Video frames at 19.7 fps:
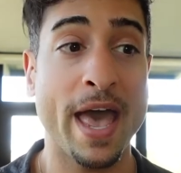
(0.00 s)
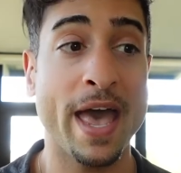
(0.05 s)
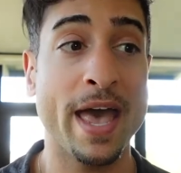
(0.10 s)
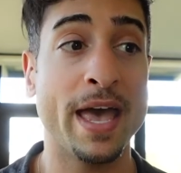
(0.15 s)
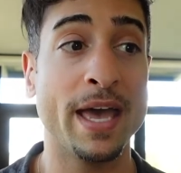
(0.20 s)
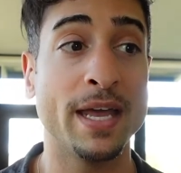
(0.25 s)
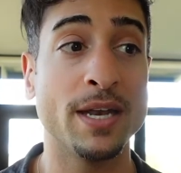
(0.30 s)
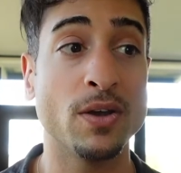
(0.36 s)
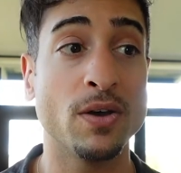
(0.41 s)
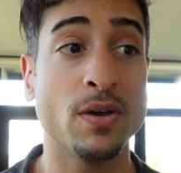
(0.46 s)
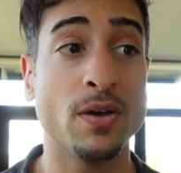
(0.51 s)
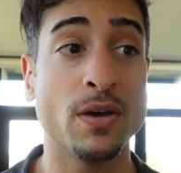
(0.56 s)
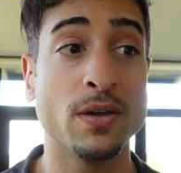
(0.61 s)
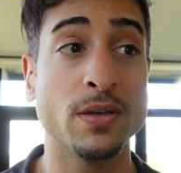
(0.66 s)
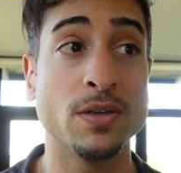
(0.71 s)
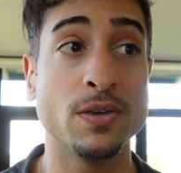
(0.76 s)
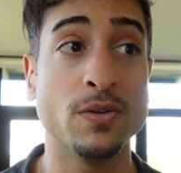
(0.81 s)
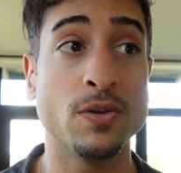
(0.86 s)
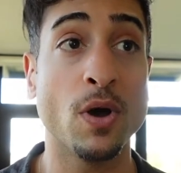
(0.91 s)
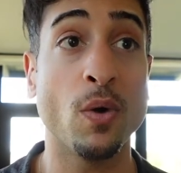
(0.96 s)
and
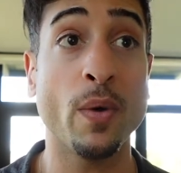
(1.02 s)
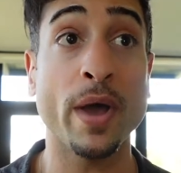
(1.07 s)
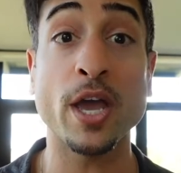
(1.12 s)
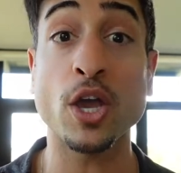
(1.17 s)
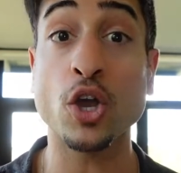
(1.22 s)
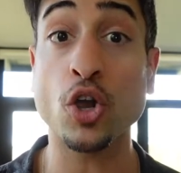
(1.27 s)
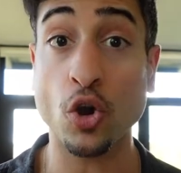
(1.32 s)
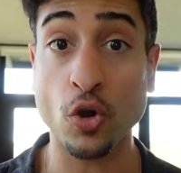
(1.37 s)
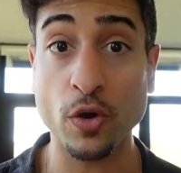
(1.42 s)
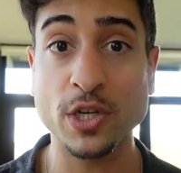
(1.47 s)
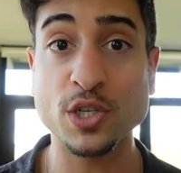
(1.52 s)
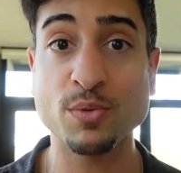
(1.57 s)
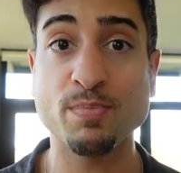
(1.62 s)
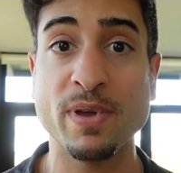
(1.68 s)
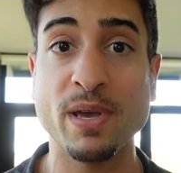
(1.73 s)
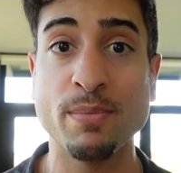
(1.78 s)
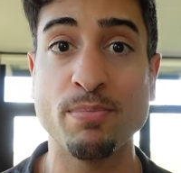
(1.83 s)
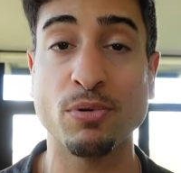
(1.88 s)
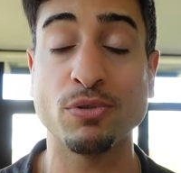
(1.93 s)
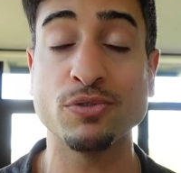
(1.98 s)
you know, encourage
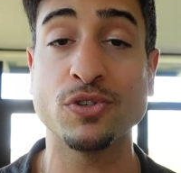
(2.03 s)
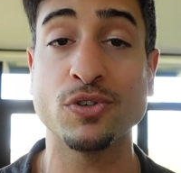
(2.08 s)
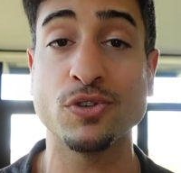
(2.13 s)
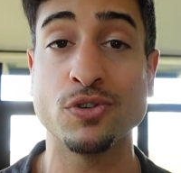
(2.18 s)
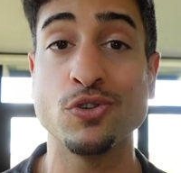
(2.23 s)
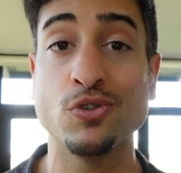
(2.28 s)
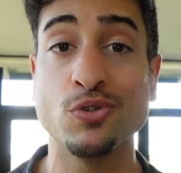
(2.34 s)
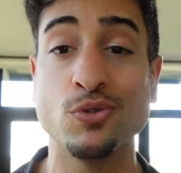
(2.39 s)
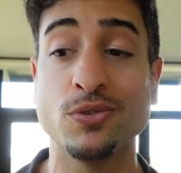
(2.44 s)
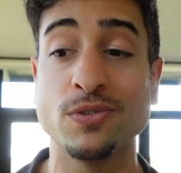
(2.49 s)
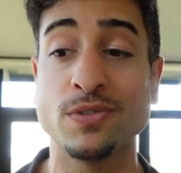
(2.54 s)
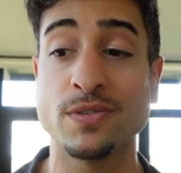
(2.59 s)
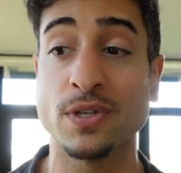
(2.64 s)
people to use